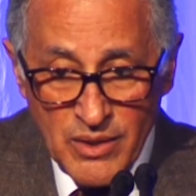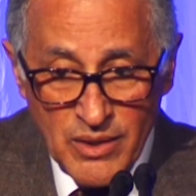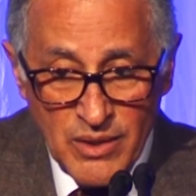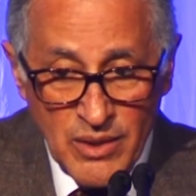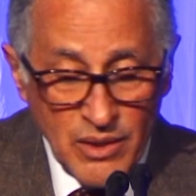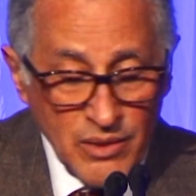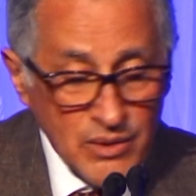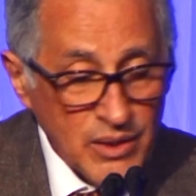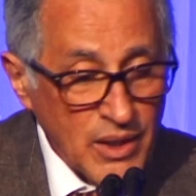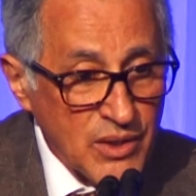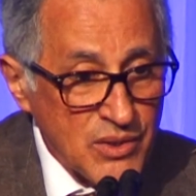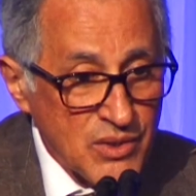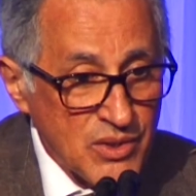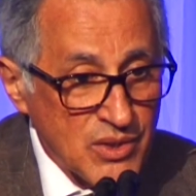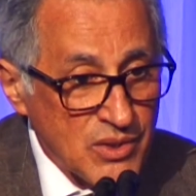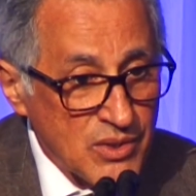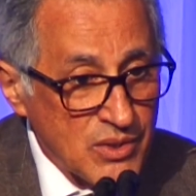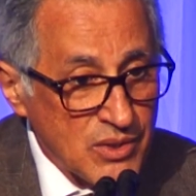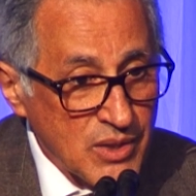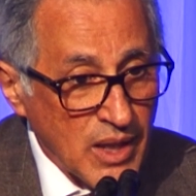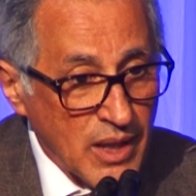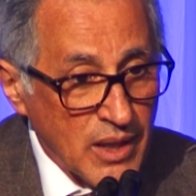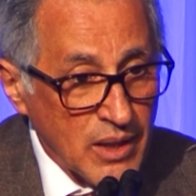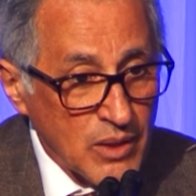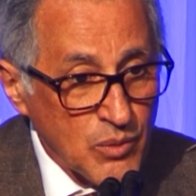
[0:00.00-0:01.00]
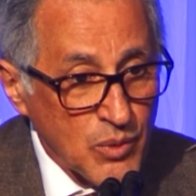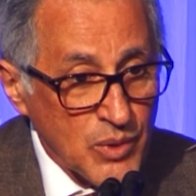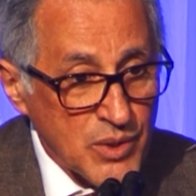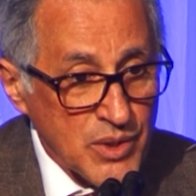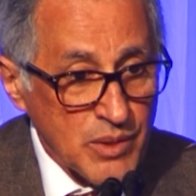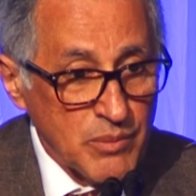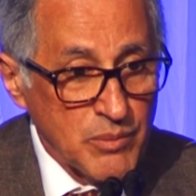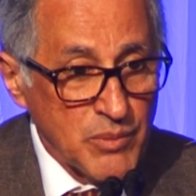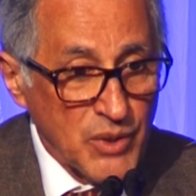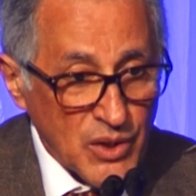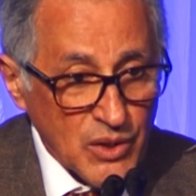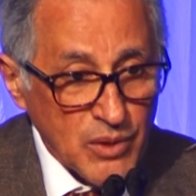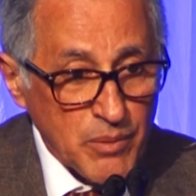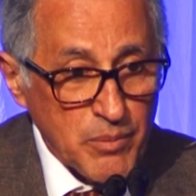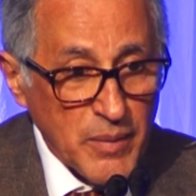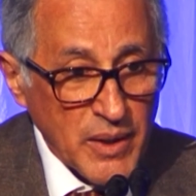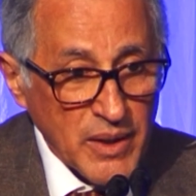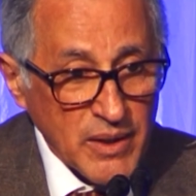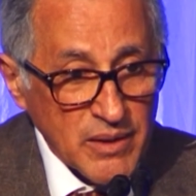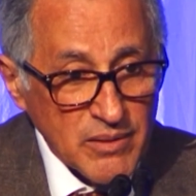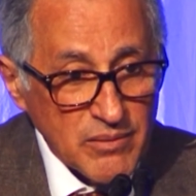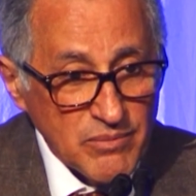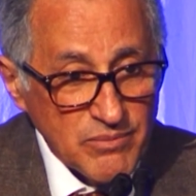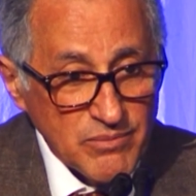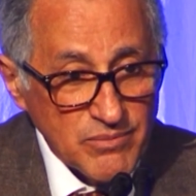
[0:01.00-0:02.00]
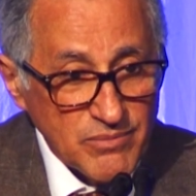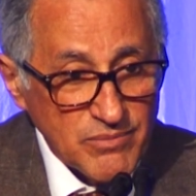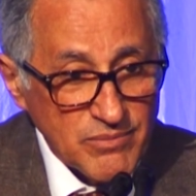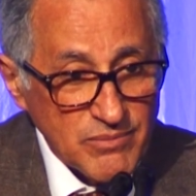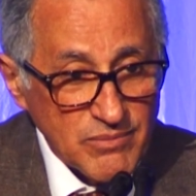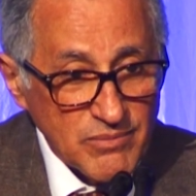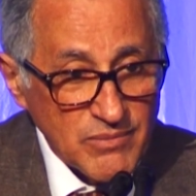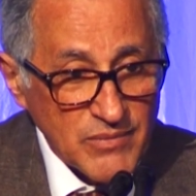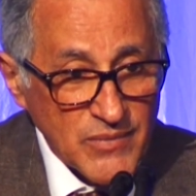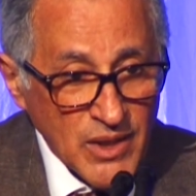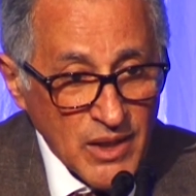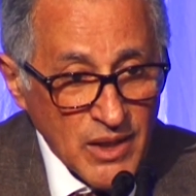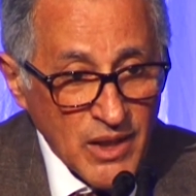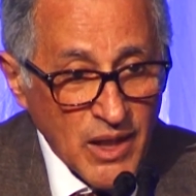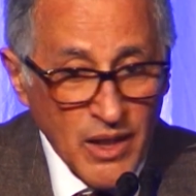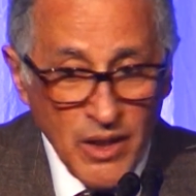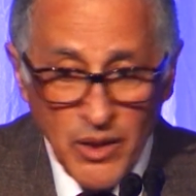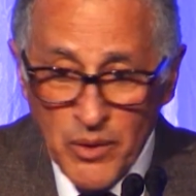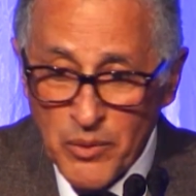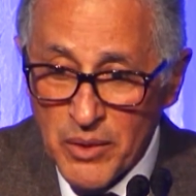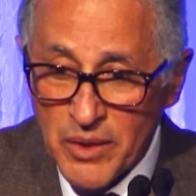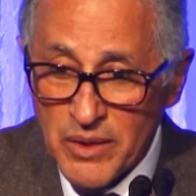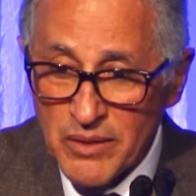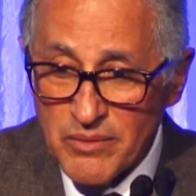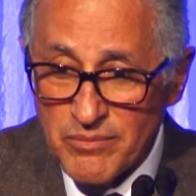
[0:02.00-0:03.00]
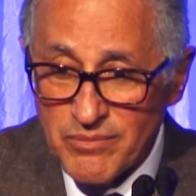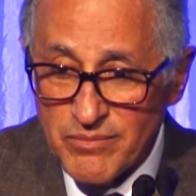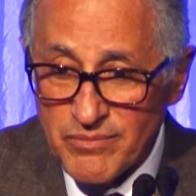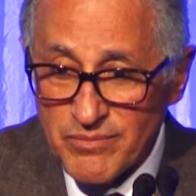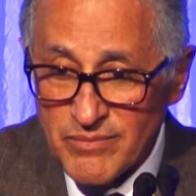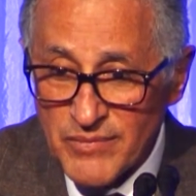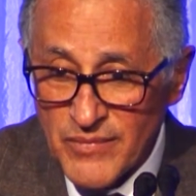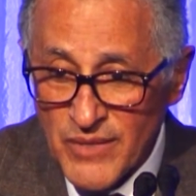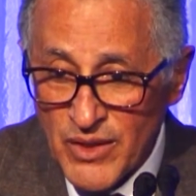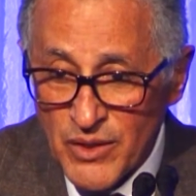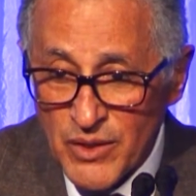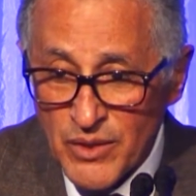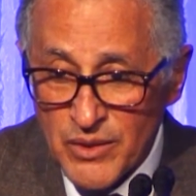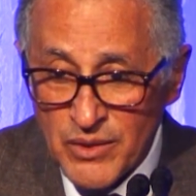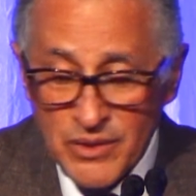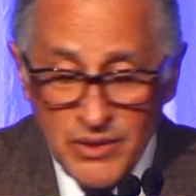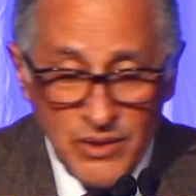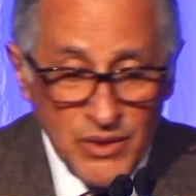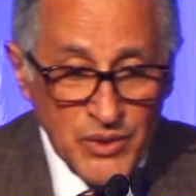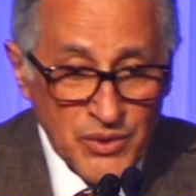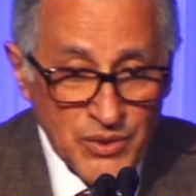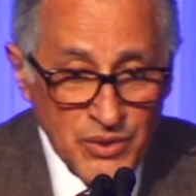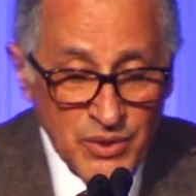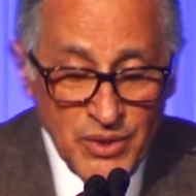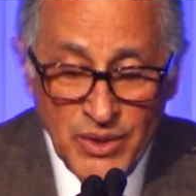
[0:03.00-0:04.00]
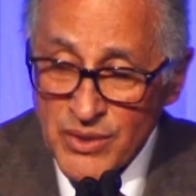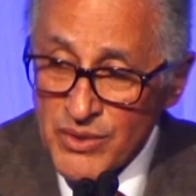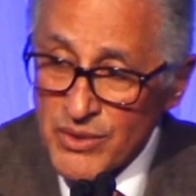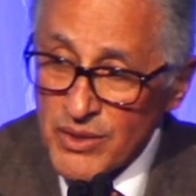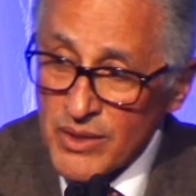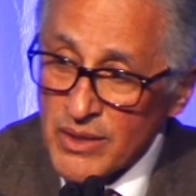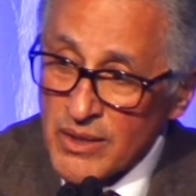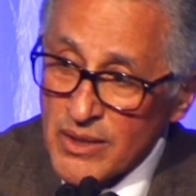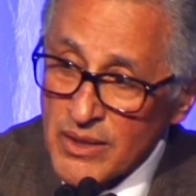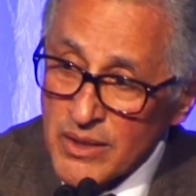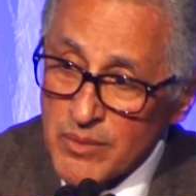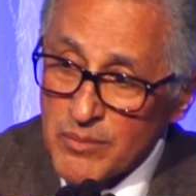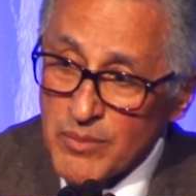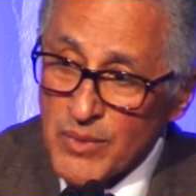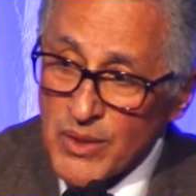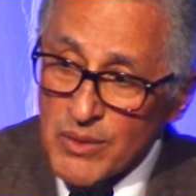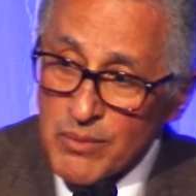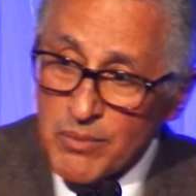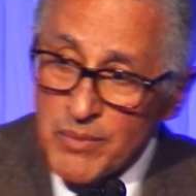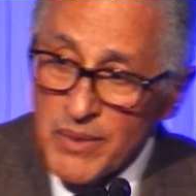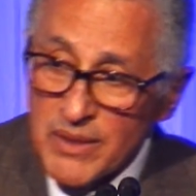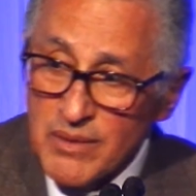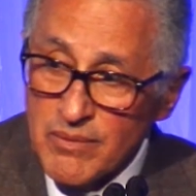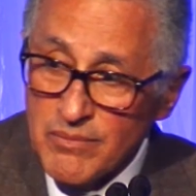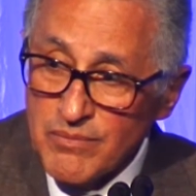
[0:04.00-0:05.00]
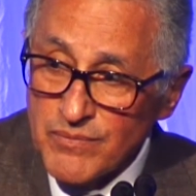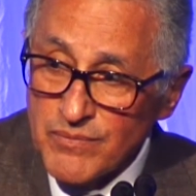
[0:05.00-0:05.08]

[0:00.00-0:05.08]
Now, Nancy's dad was a milkman in Iowa, in those days that they had milkmen.